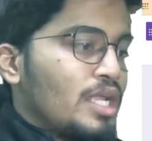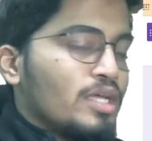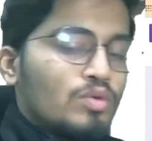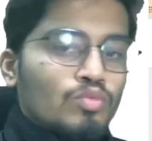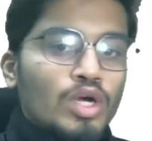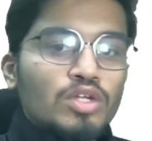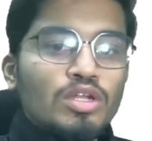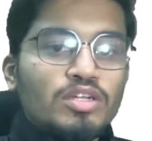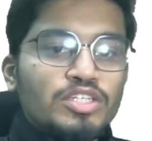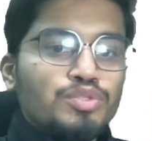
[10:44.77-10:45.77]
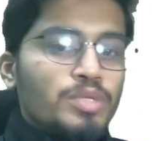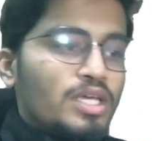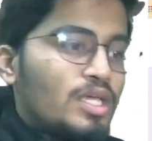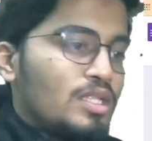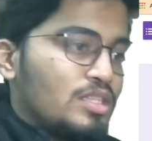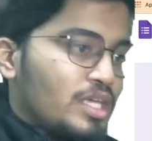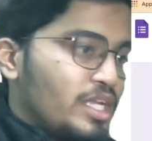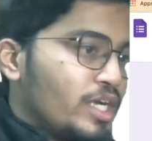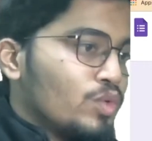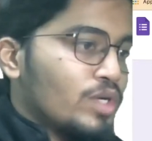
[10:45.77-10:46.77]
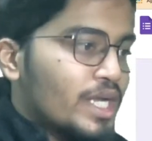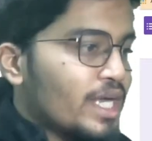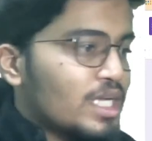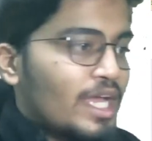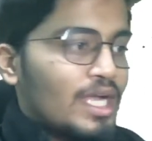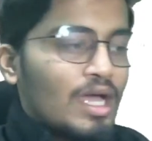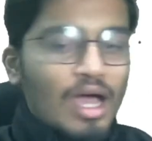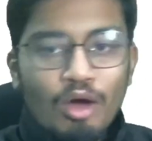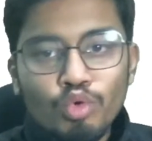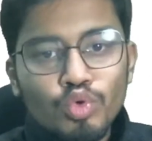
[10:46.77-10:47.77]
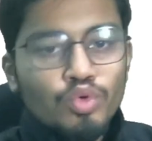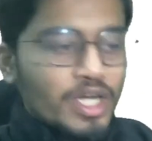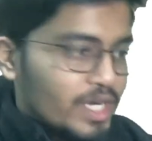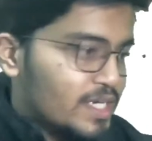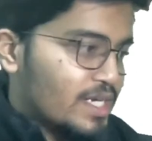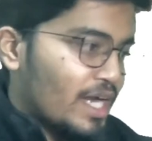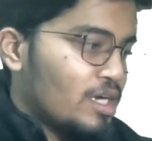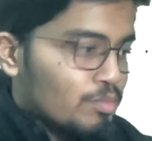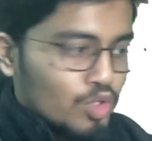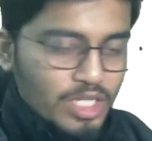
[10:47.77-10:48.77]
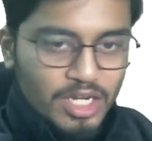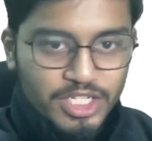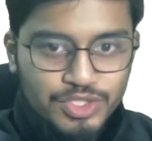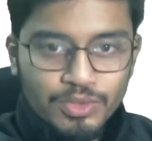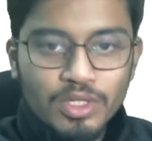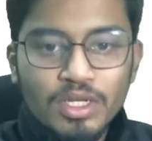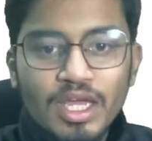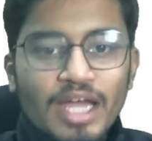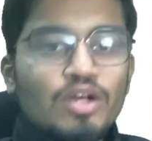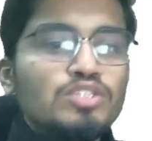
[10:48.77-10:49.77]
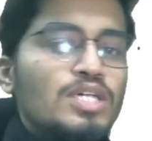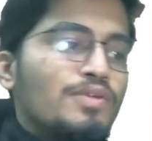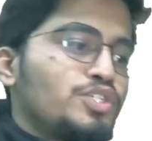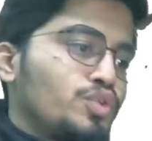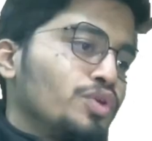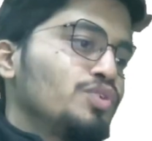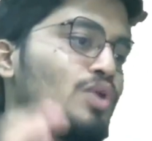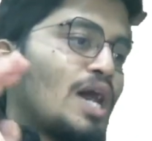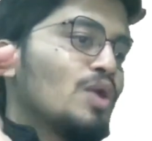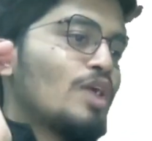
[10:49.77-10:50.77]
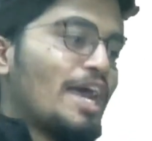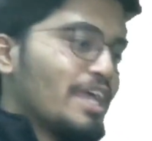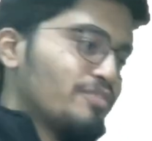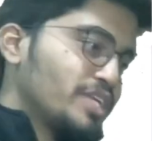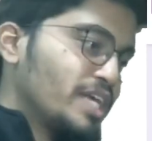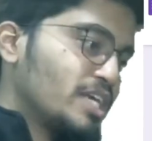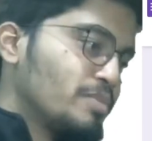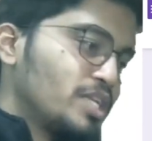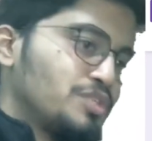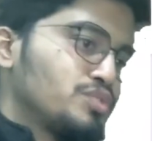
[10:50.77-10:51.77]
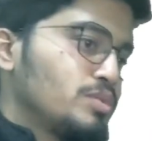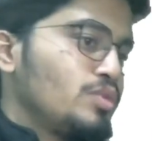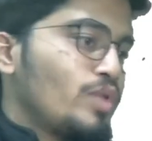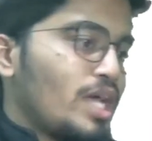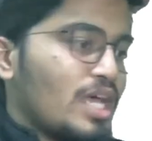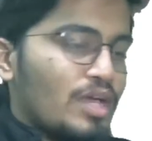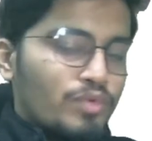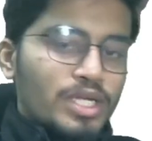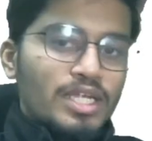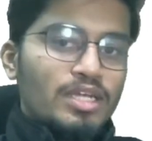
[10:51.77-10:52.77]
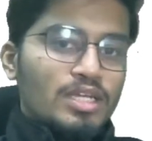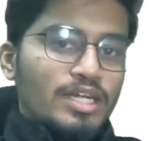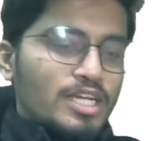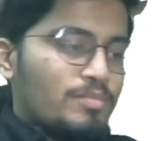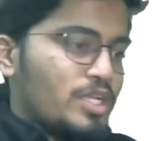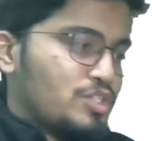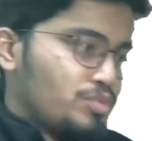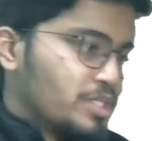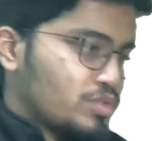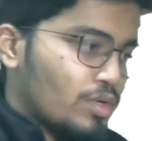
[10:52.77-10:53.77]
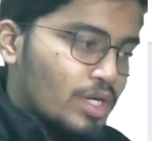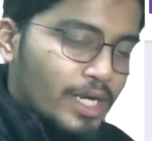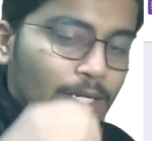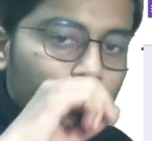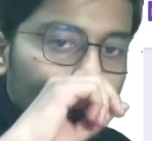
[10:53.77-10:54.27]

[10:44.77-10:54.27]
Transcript: like what all resume they need to correct and how to correct it, right? Both I'll teach you. And also I'll show you how I have created my resume, where I have went and created my resume and so on, right?